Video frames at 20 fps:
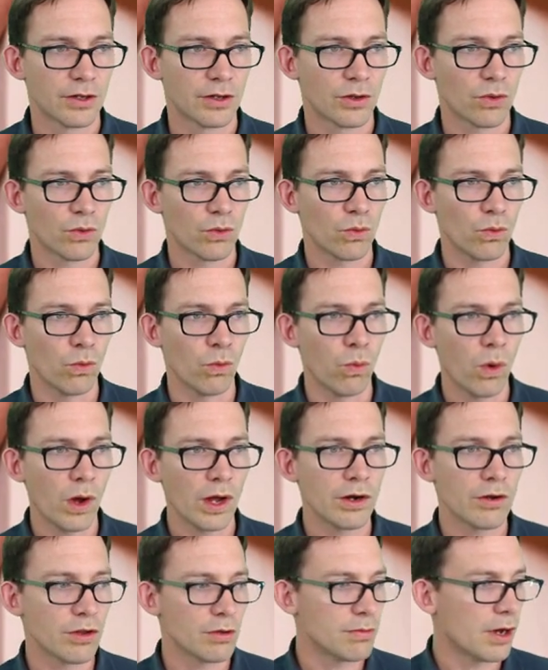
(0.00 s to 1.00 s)
what are
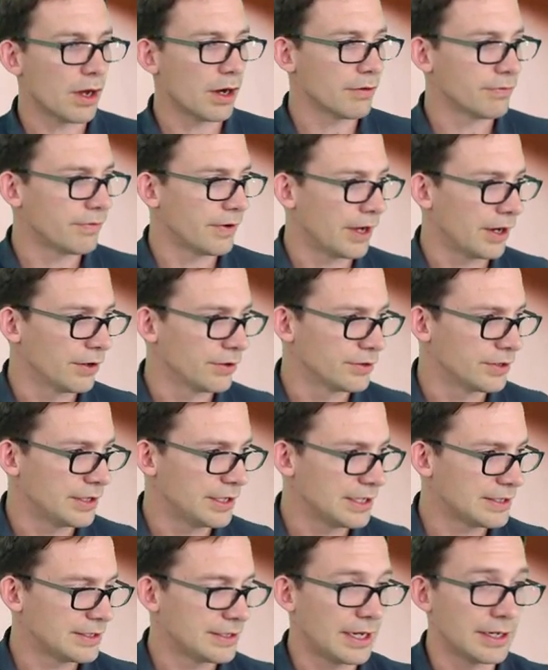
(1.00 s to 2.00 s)
the modifiers in this
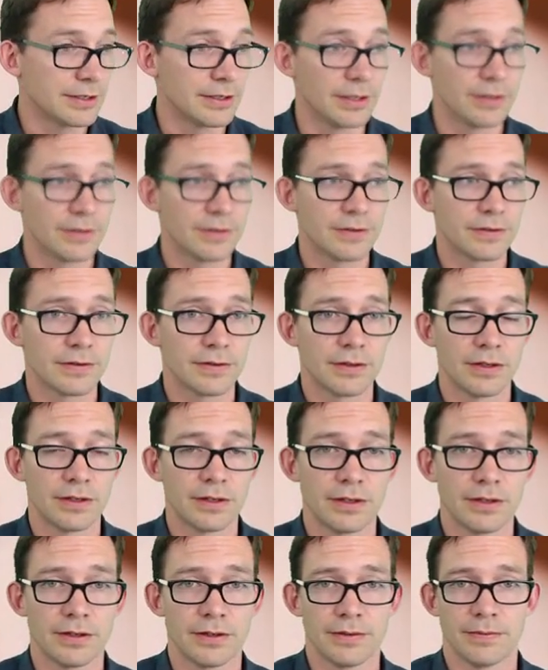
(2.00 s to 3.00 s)
sentence?
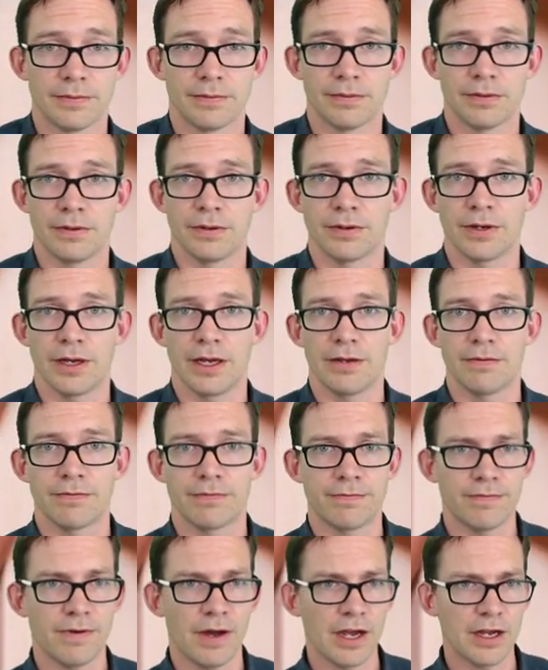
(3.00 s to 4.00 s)
Okay,
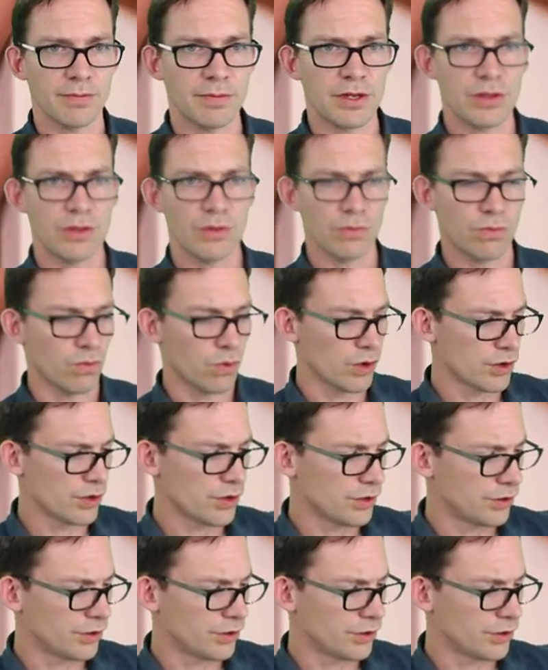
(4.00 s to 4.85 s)
find me the words, the